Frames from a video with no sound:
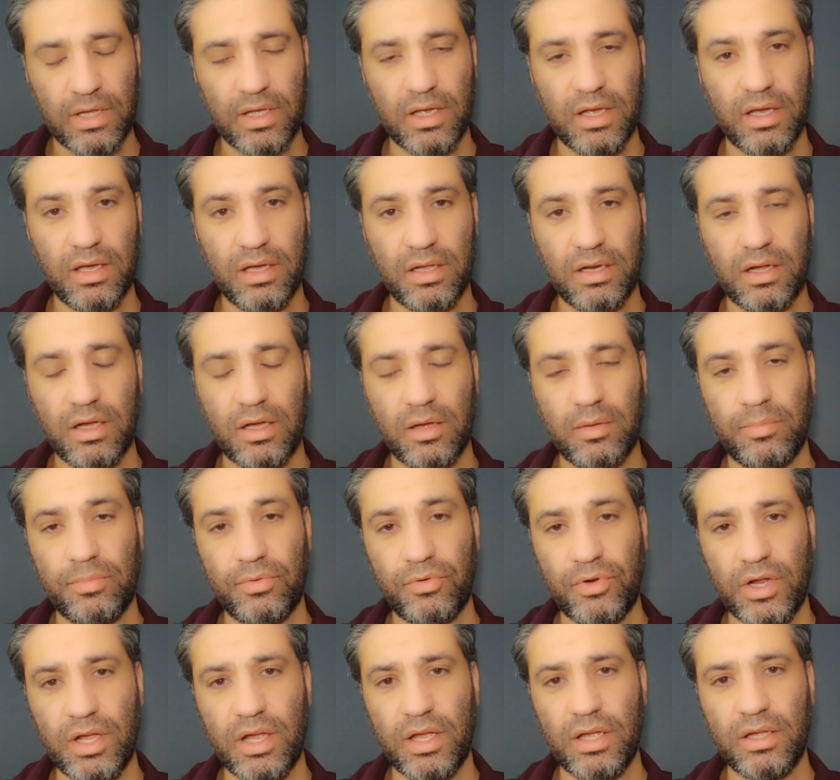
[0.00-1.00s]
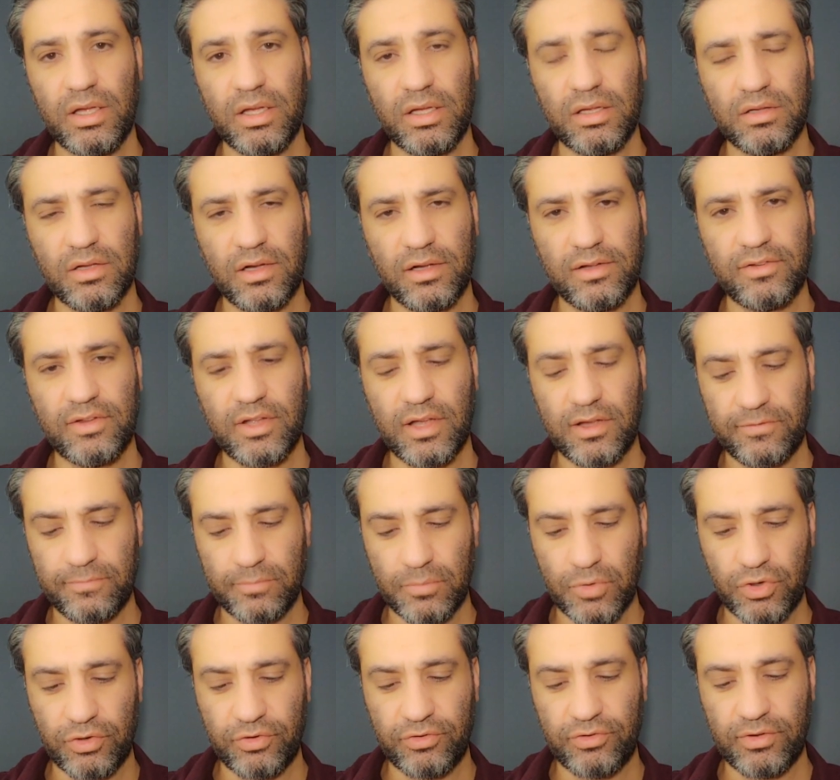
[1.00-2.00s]
and I pray He does have
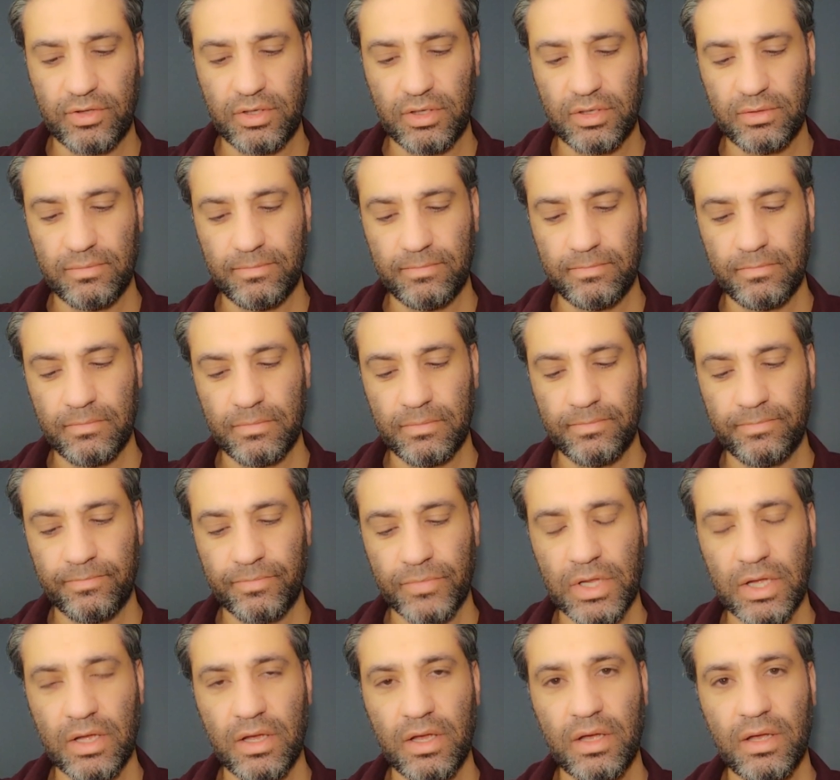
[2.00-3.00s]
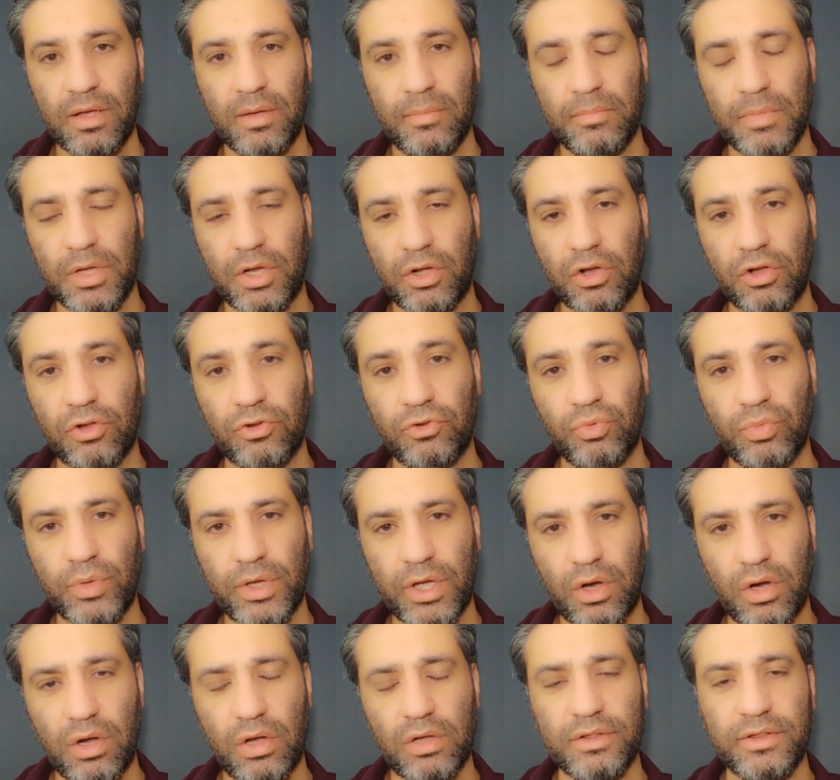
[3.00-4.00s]
mercy, because we
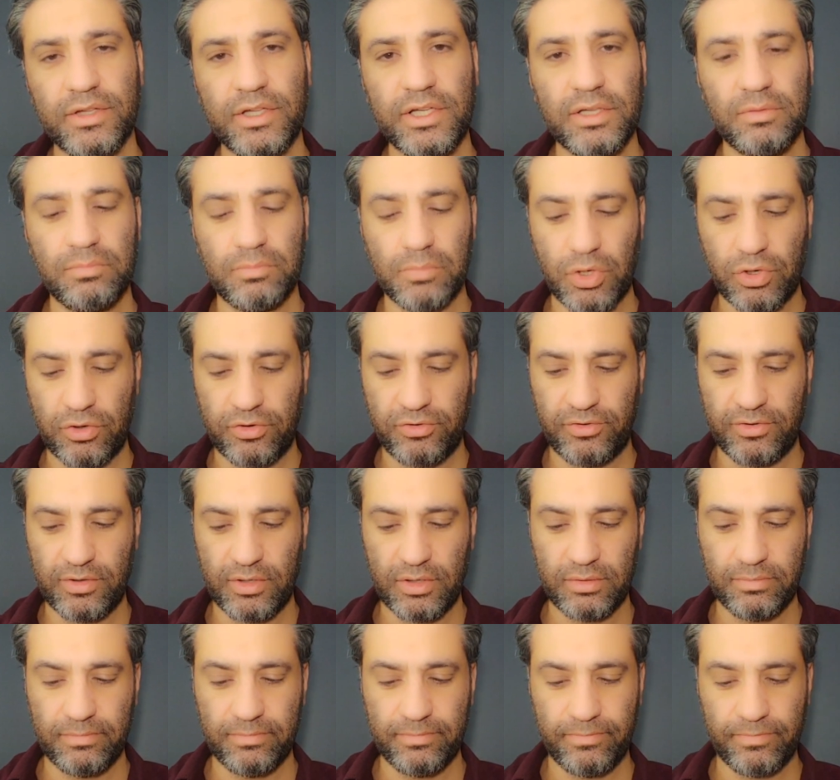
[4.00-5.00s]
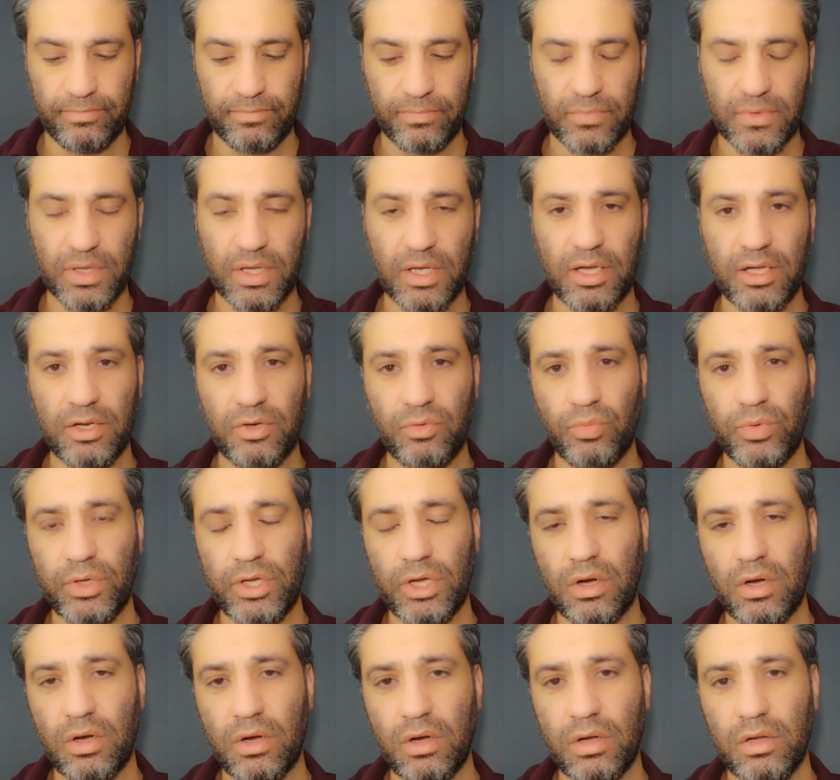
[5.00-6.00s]
all need mercy, and we
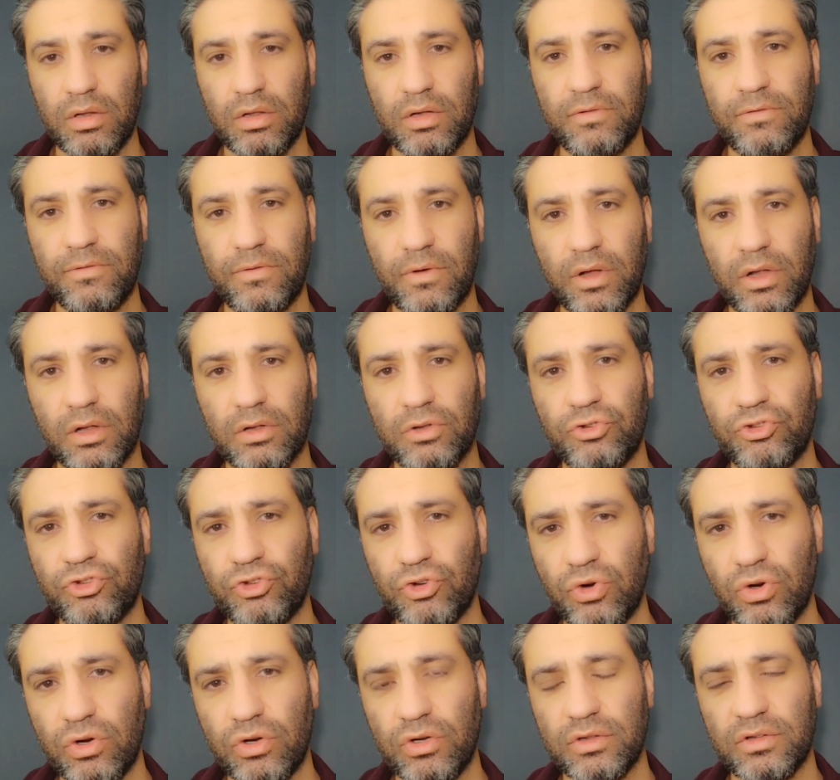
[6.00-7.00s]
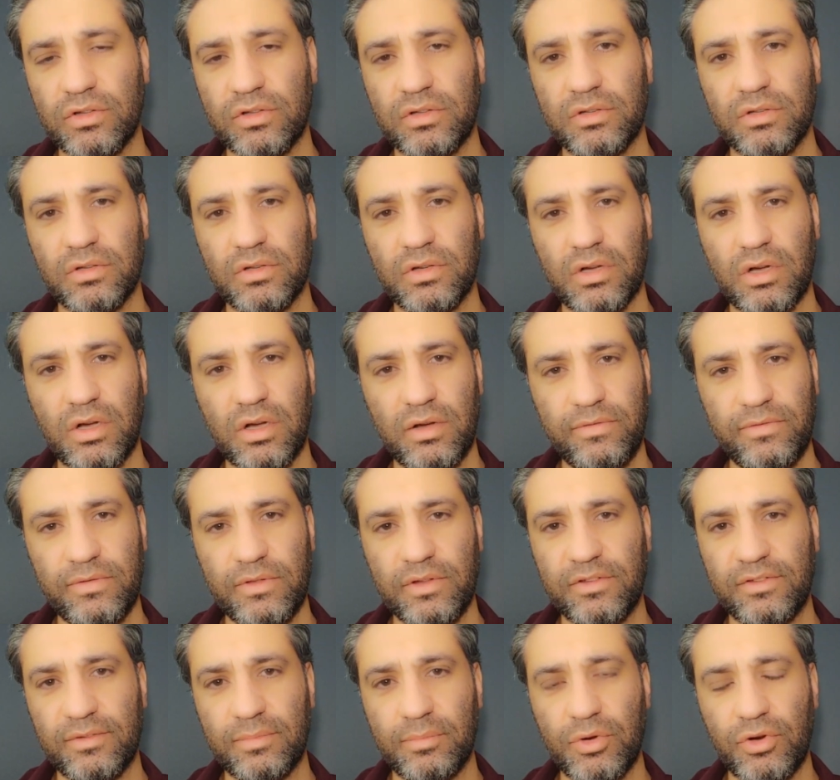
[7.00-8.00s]
all fall short of
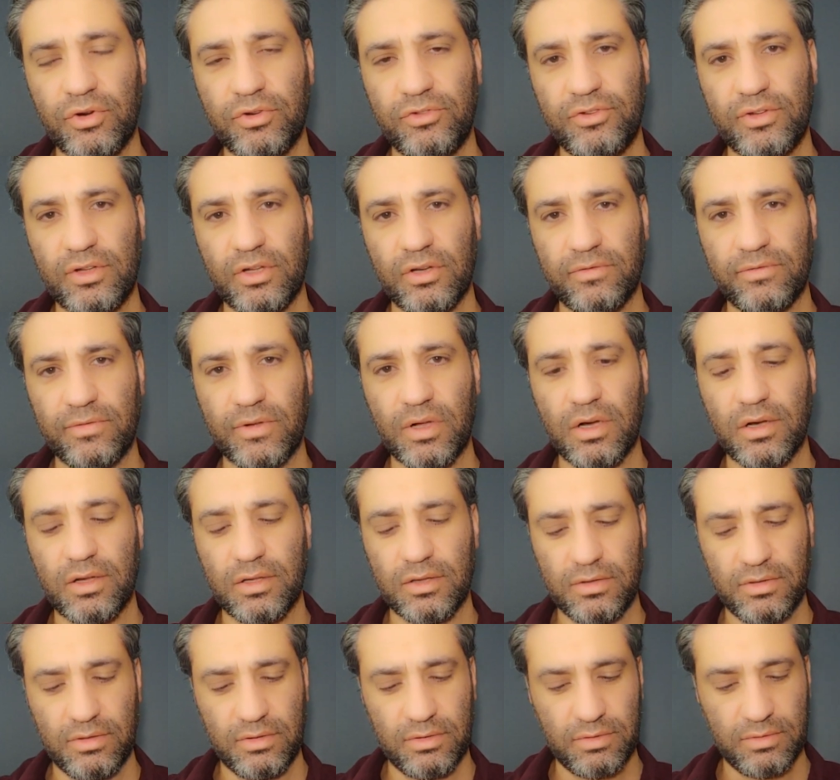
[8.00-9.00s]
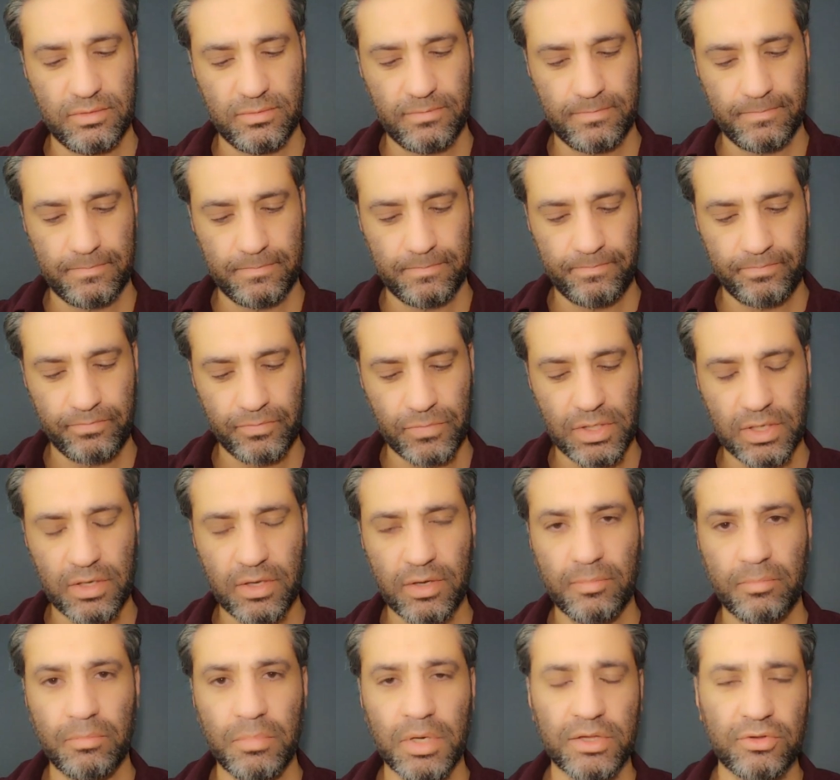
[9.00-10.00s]
this mercy of God.
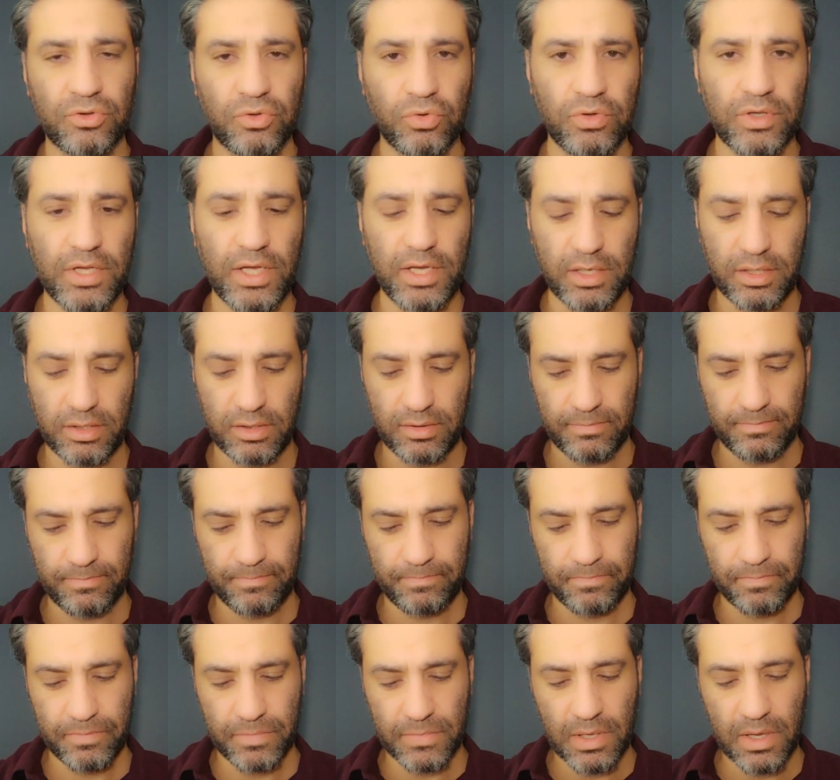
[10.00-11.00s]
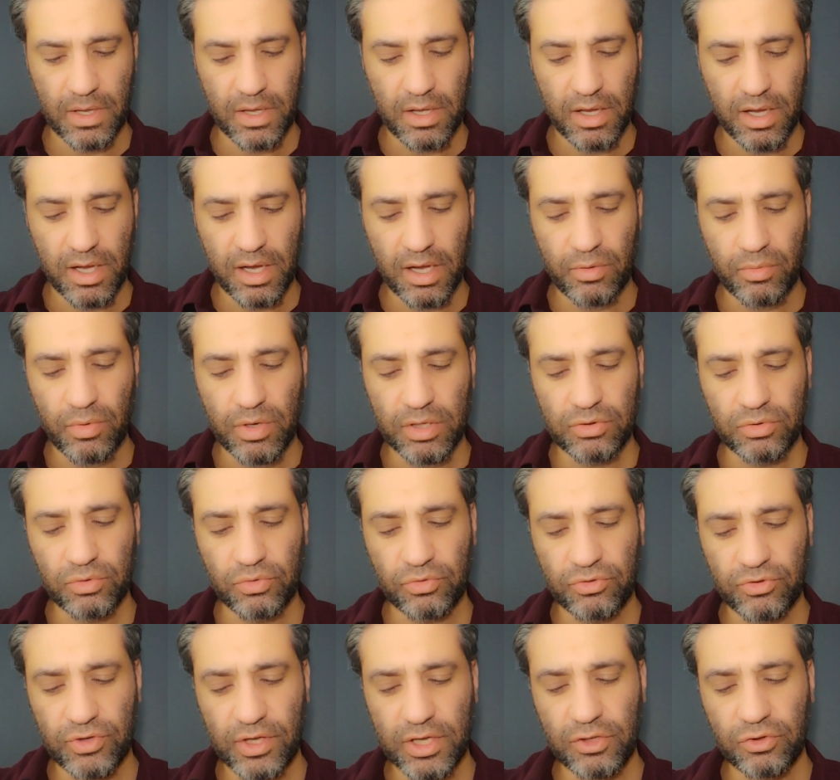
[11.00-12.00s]
But today, I want to
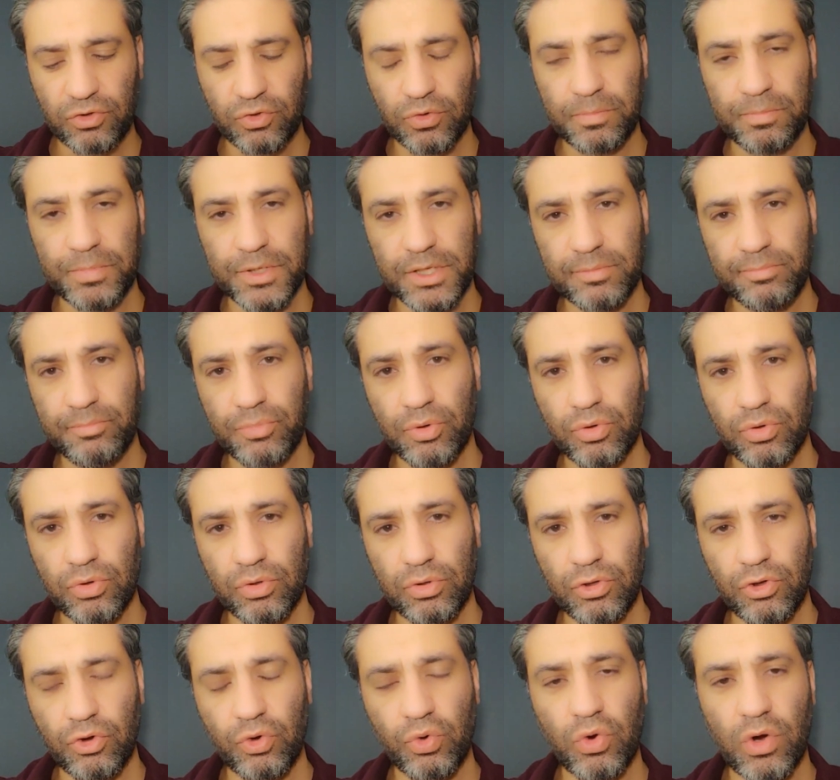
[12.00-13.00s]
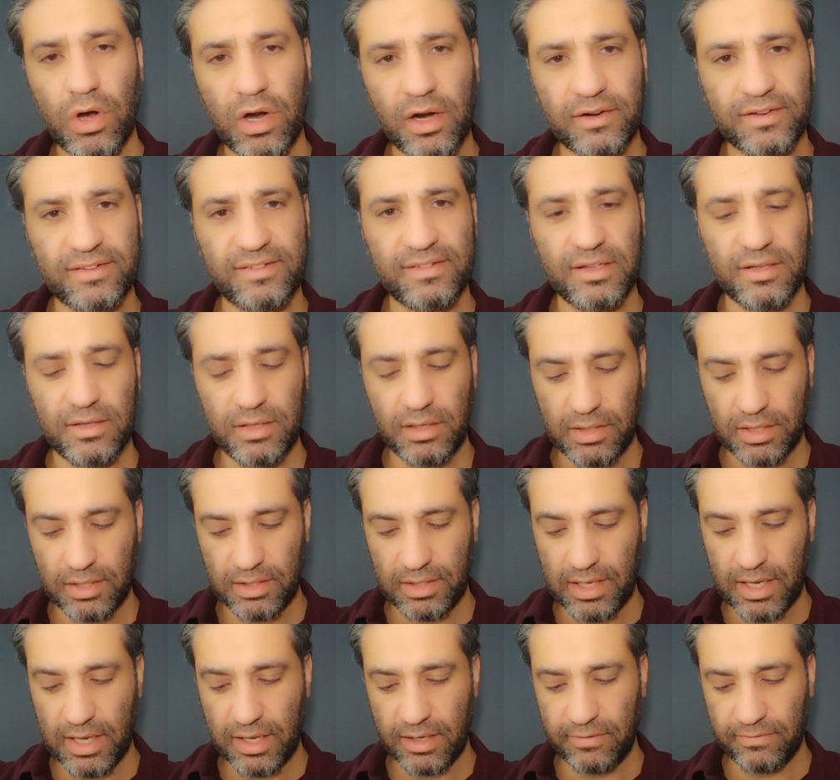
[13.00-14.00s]
say to people who are still
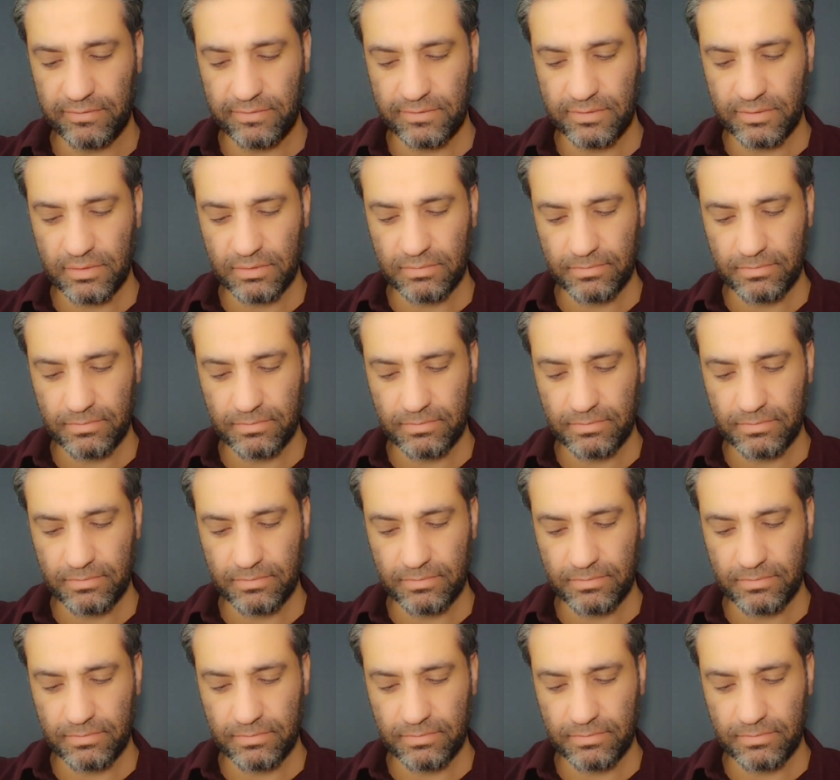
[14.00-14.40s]
alive,